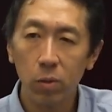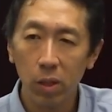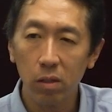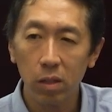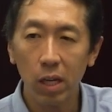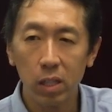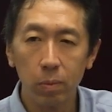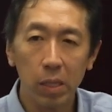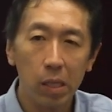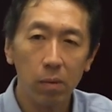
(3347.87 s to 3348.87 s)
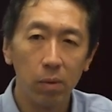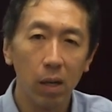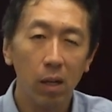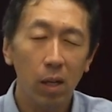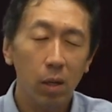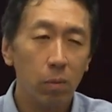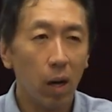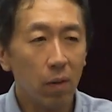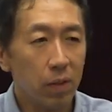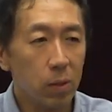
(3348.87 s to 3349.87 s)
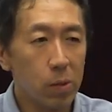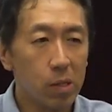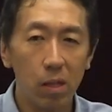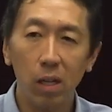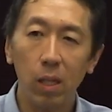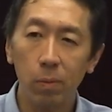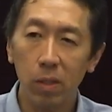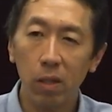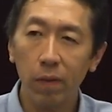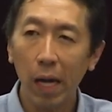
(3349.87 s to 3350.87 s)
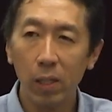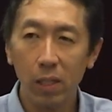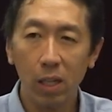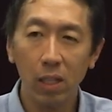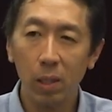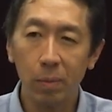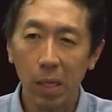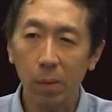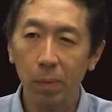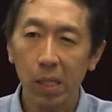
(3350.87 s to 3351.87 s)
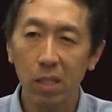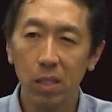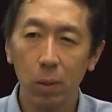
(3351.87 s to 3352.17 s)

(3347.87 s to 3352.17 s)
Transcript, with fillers: using ChatGPT, where we often often an LM to evaluate an LM's output.